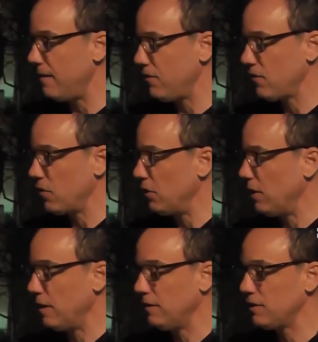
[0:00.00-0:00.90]
just
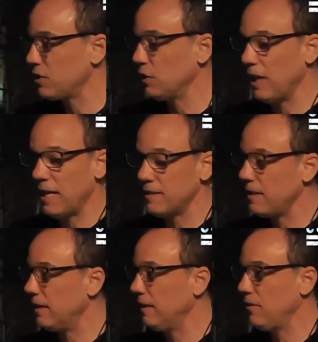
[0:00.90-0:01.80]
or just like I
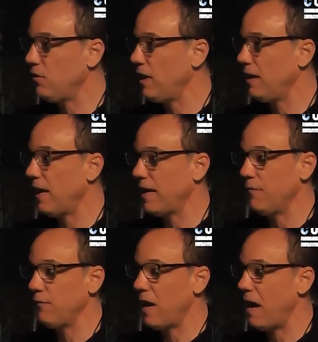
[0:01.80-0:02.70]
said, listening, like
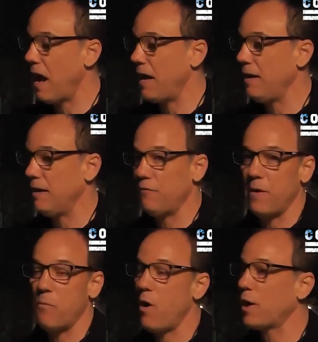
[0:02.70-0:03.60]
if
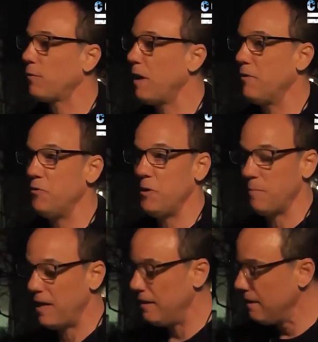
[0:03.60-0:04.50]
I'm walking around doing
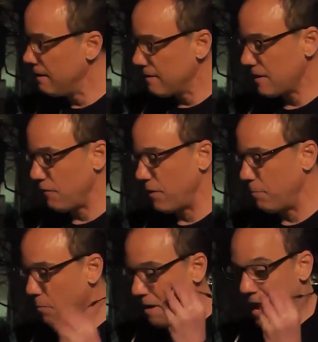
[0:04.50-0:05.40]
my stuff, I
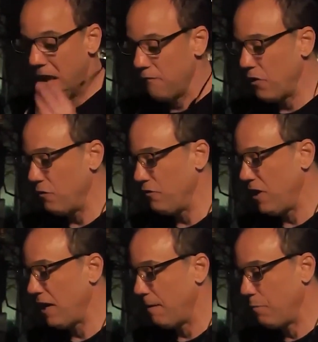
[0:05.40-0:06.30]
put my
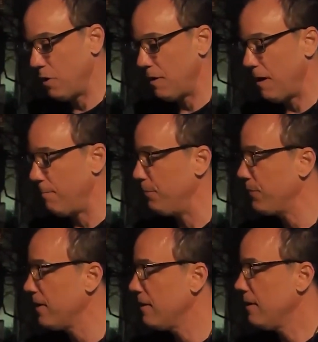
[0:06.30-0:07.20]
headphones in, I put
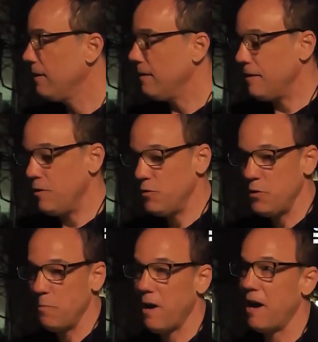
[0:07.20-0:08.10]

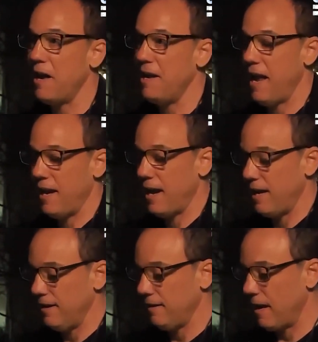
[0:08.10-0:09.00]
YouTube on, and
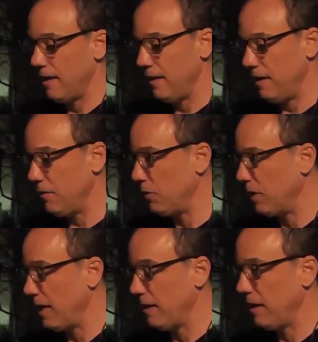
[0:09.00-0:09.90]
I
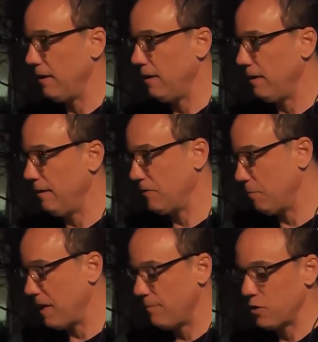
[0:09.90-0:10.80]
either like
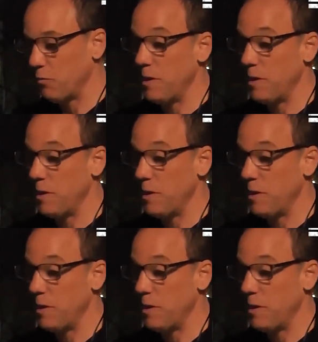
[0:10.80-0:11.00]
sometimes I'll